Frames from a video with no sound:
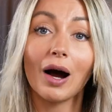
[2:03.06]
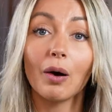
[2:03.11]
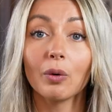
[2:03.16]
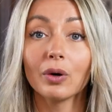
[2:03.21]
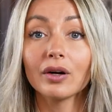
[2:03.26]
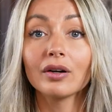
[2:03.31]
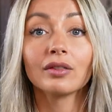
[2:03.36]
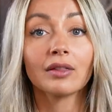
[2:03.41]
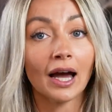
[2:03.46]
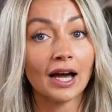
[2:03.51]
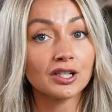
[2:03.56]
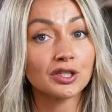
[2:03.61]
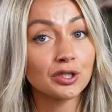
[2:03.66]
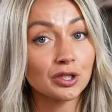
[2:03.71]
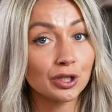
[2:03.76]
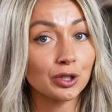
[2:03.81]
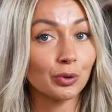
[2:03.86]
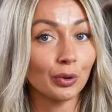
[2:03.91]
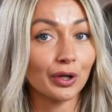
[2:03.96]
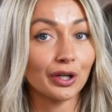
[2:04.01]
our lash
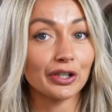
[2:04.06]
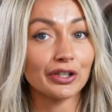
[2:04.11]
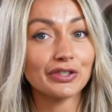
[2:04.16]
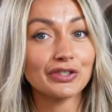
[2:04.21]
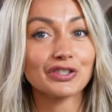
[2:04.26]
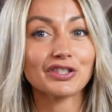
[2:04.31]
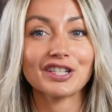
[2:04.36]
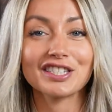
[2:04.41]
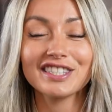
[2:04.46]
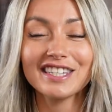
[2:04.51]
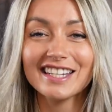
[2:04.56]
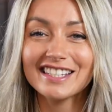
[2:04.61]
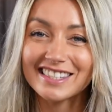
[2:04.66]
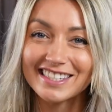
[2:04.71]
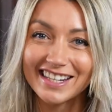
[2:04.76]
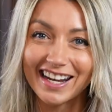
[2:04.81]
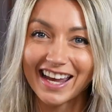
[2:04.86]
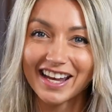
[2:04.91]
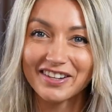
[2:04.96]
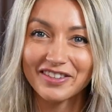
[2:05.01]
tutorials just like
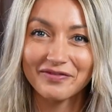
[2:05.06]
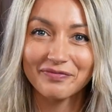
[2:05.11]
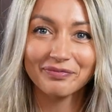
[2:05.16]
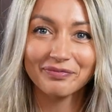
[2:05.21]
today.